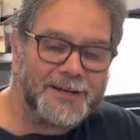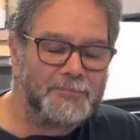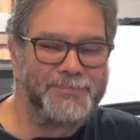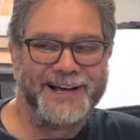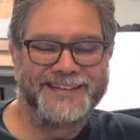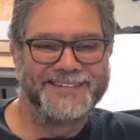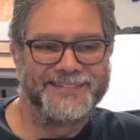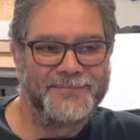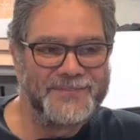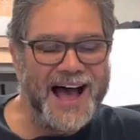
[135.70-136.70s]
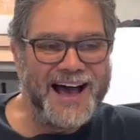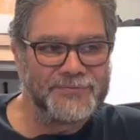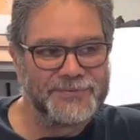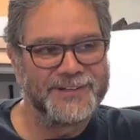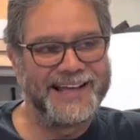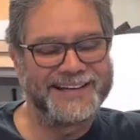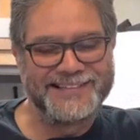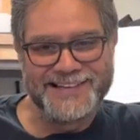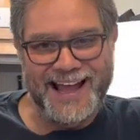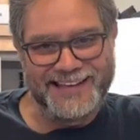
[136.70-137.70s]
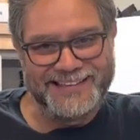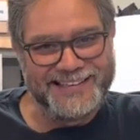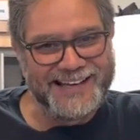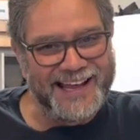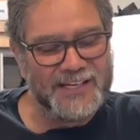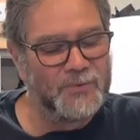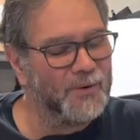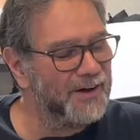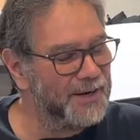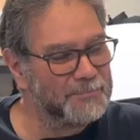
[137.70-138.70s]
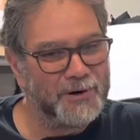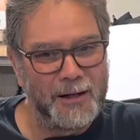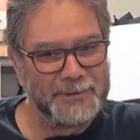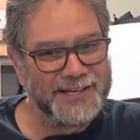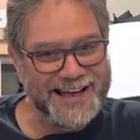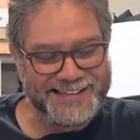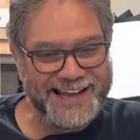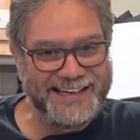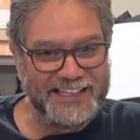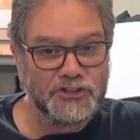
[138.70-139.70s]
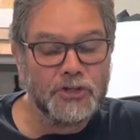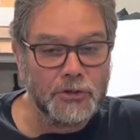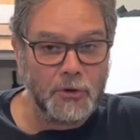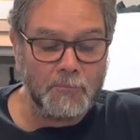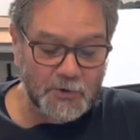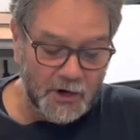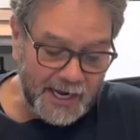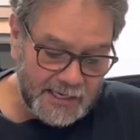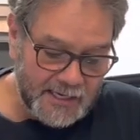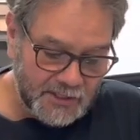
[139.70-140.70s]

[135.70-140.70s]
But not for like a 90, 91, and probably not a 92, all right?